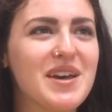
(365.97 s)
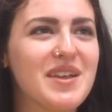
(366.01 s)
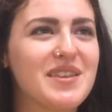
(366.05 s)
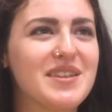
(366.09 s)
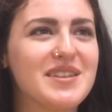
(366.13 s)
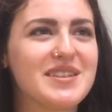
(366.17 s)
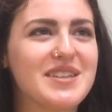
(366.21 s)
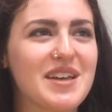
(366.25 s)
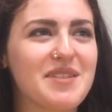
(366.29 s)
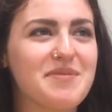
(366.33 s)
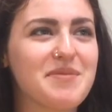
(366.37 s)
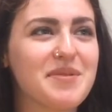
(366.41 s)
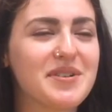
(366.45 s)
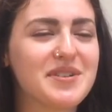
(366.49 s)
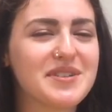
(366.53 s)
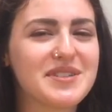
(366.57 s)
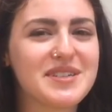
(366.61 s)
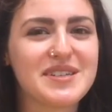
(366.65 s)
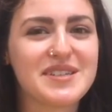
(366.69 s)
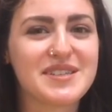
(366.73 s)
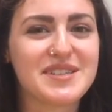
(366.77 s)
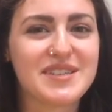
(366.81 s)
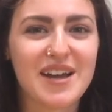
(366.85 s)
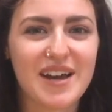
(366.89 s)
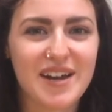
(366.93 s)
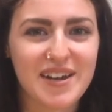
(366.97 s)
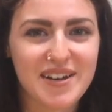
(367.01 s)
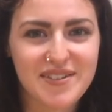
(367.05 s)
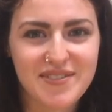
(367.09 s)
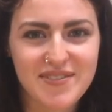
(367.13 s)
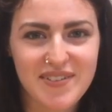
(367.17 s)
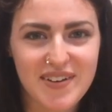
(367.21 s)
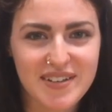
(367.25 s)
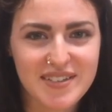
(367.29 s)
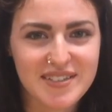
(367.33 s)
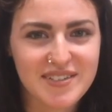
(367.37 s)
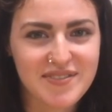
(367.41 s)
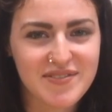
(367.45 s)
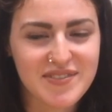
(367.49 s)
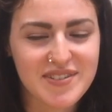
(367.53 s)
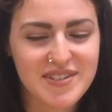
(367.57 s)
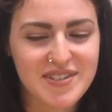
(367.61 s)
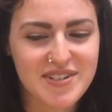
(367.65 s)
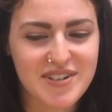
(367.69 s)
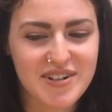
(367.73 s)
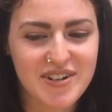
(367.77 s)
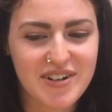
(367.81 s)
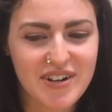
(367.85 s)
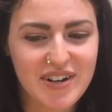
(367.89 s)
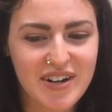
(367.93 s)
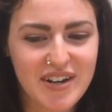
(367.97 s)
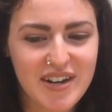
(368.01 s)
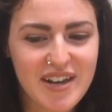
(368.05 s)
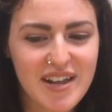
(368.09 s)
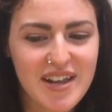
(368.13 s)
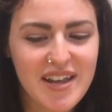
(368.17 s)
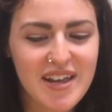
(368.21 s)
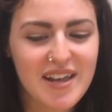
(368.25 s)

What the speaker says: The death penalty is not an effective deterrent.